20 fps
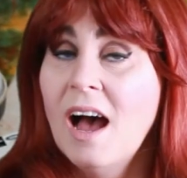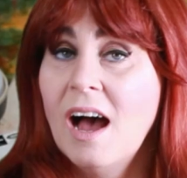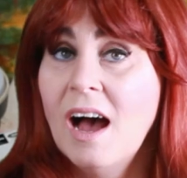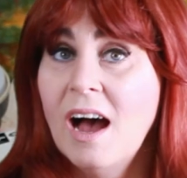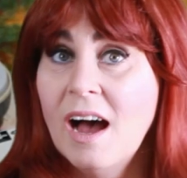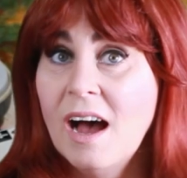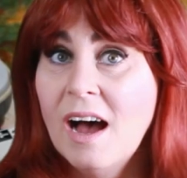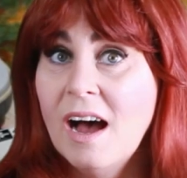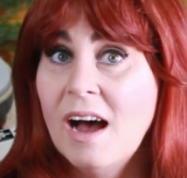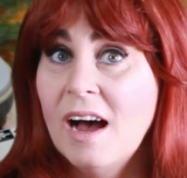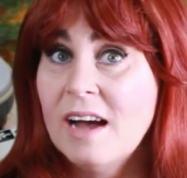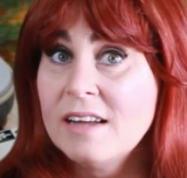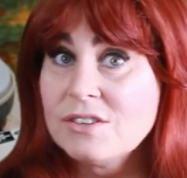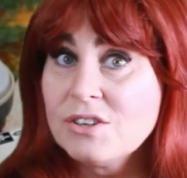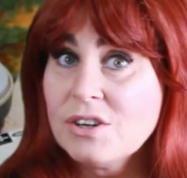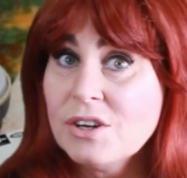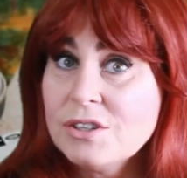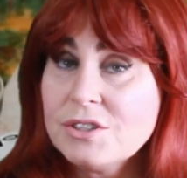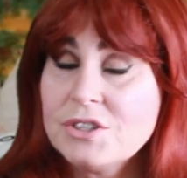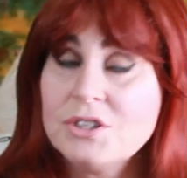I
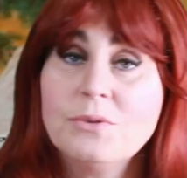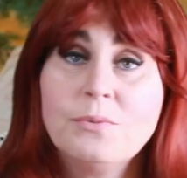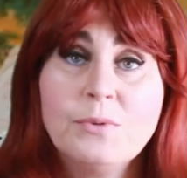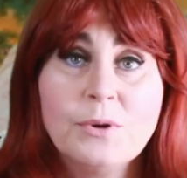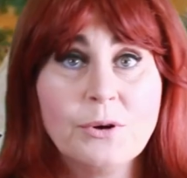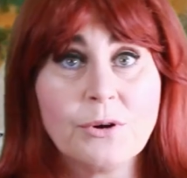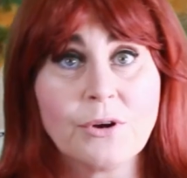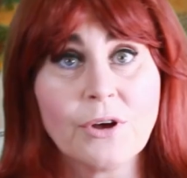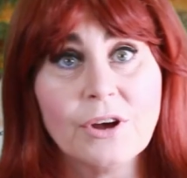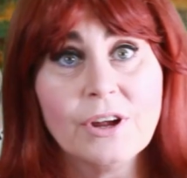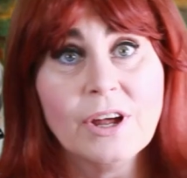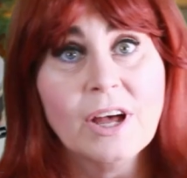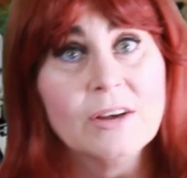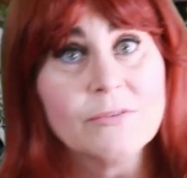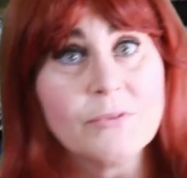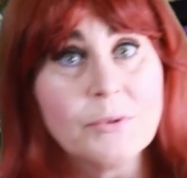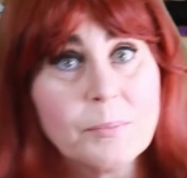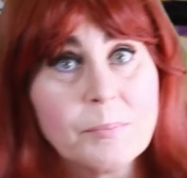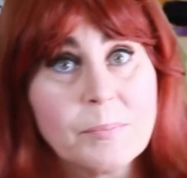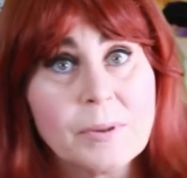told you we were going to
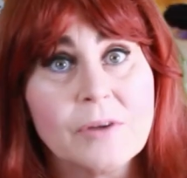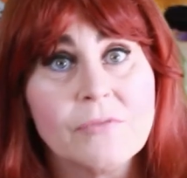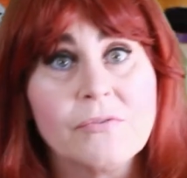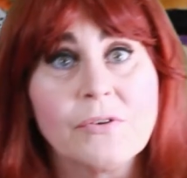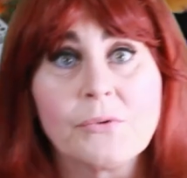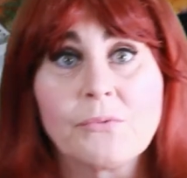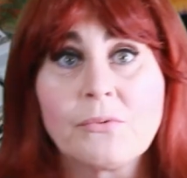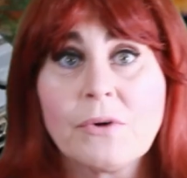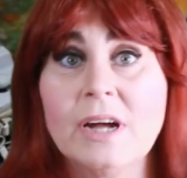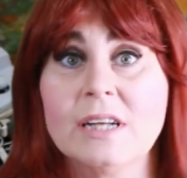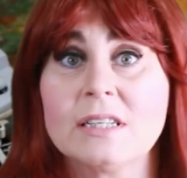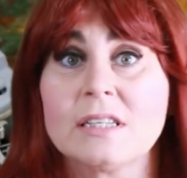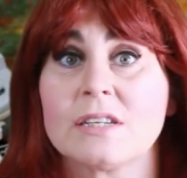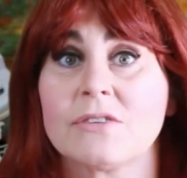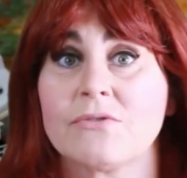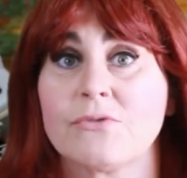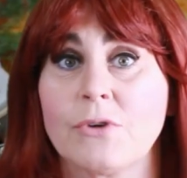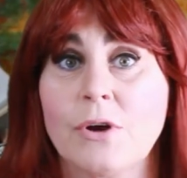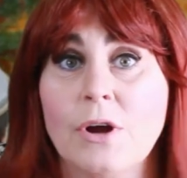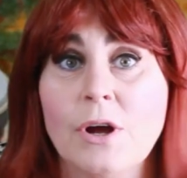have a bit of a rest
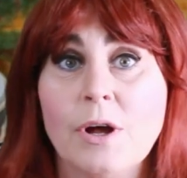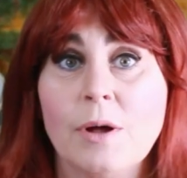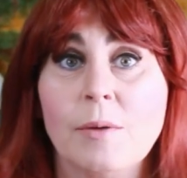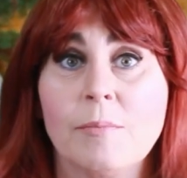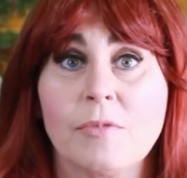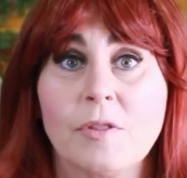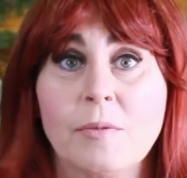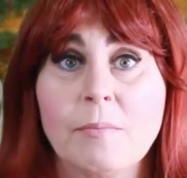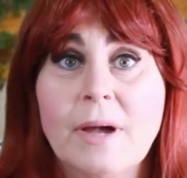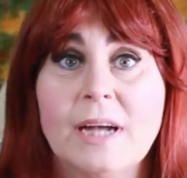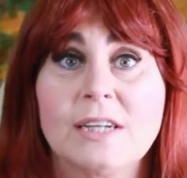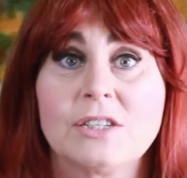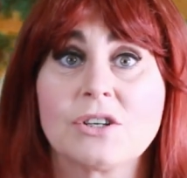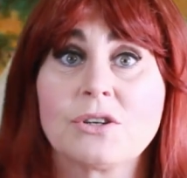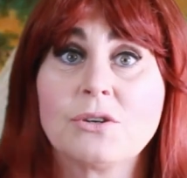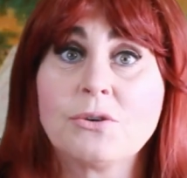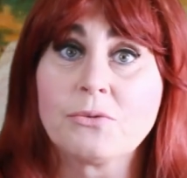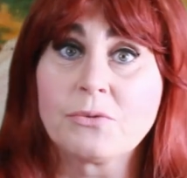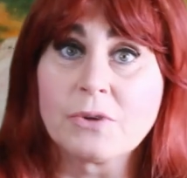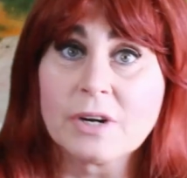from the
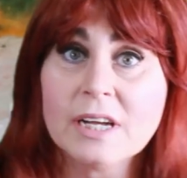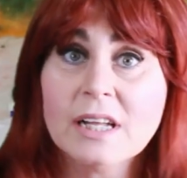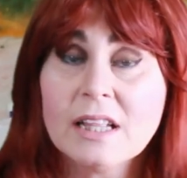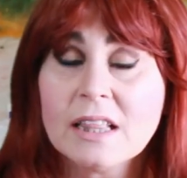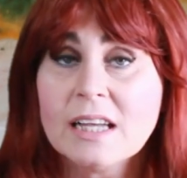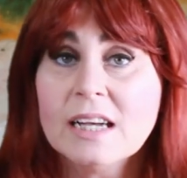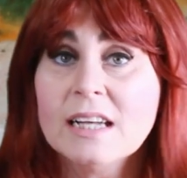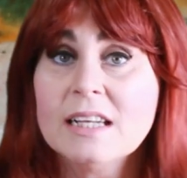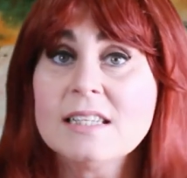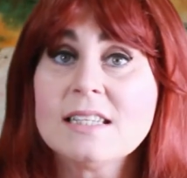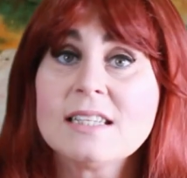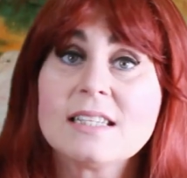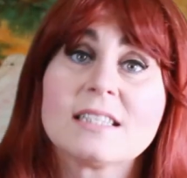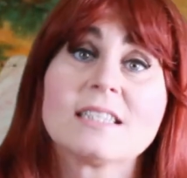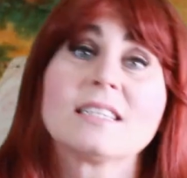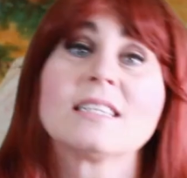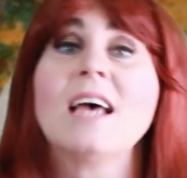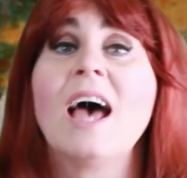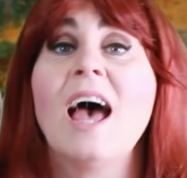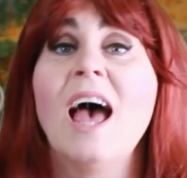magical
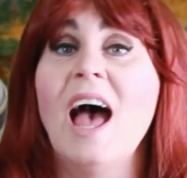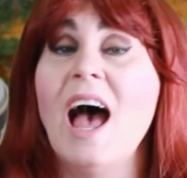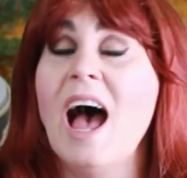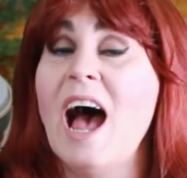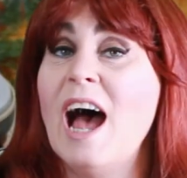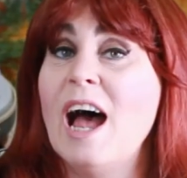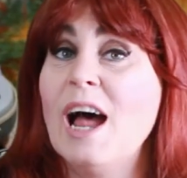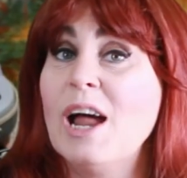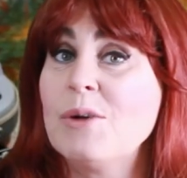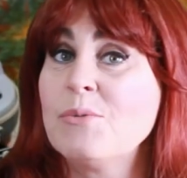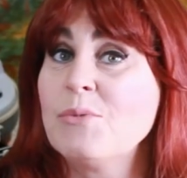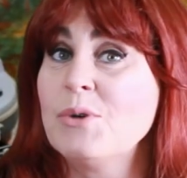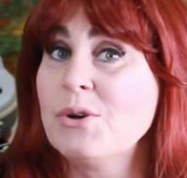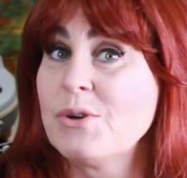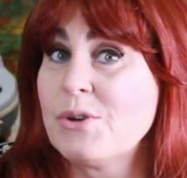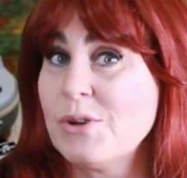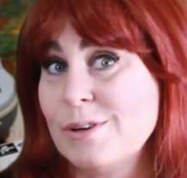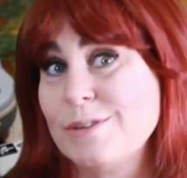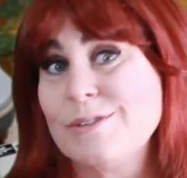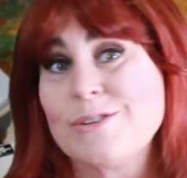realists, and we were
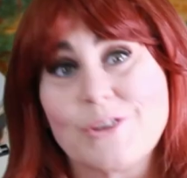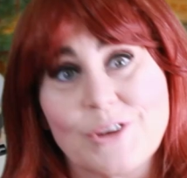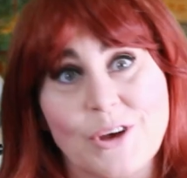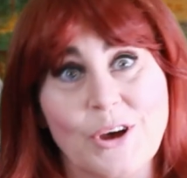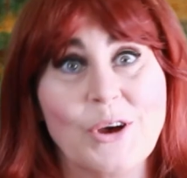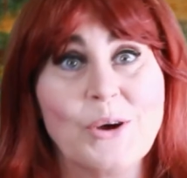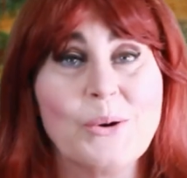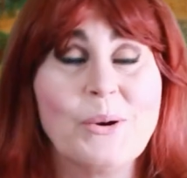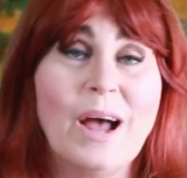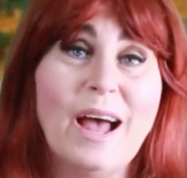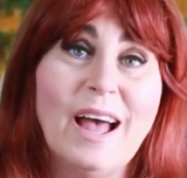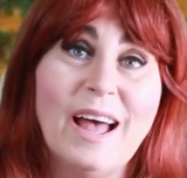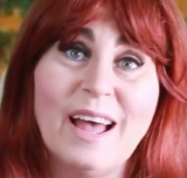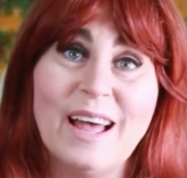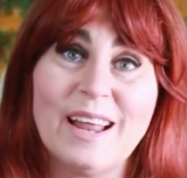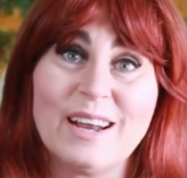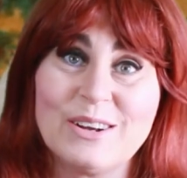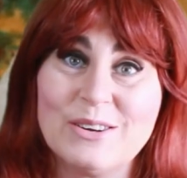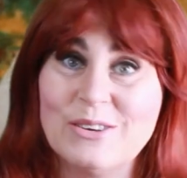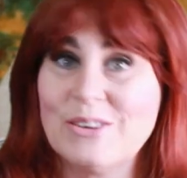going to go
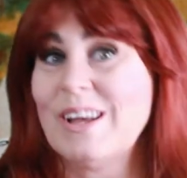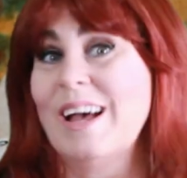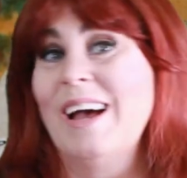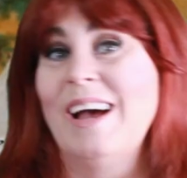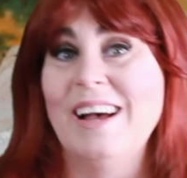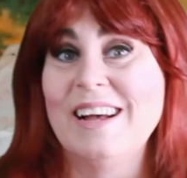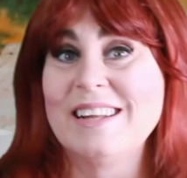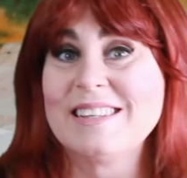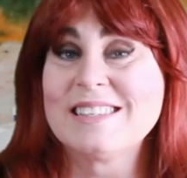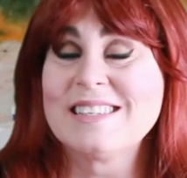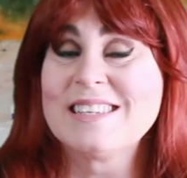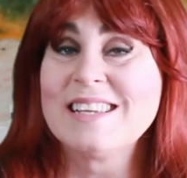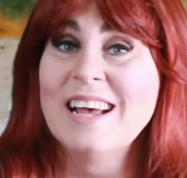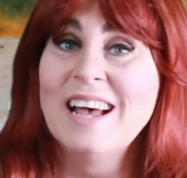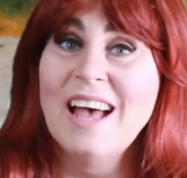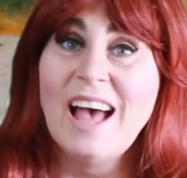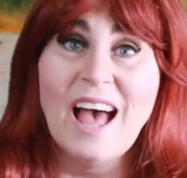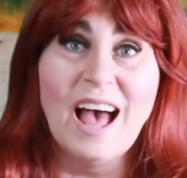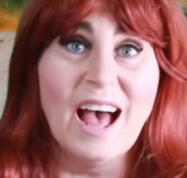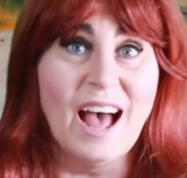and look at
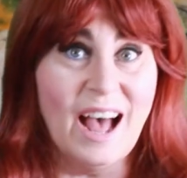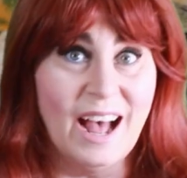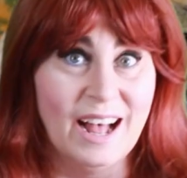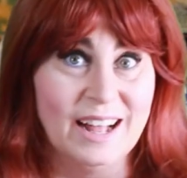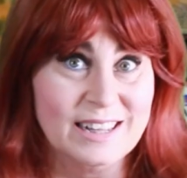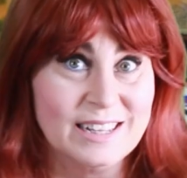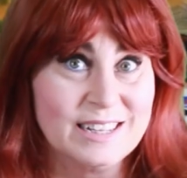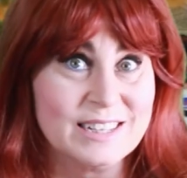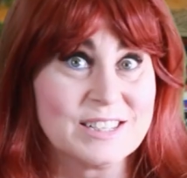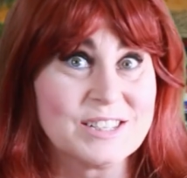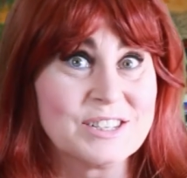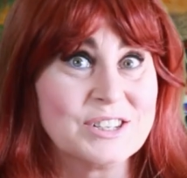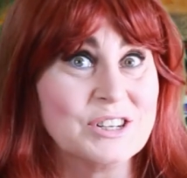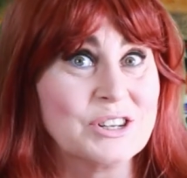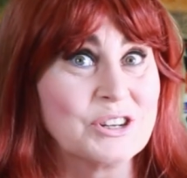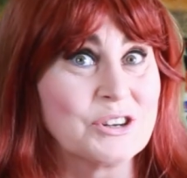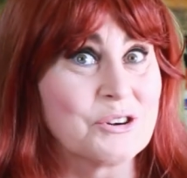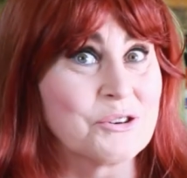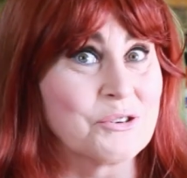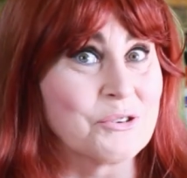
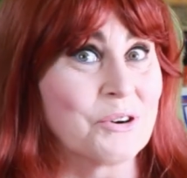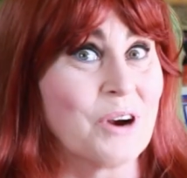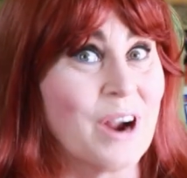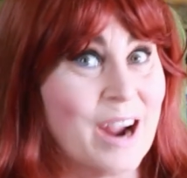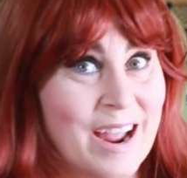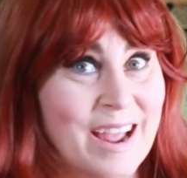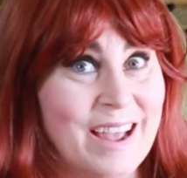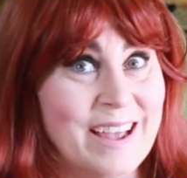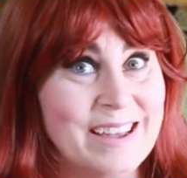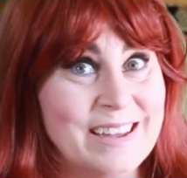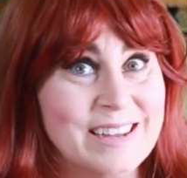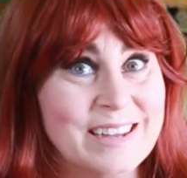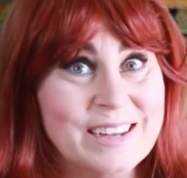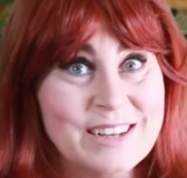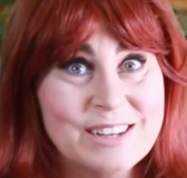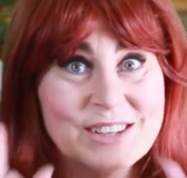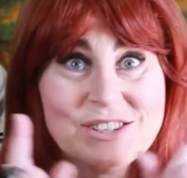Alasdair Gray.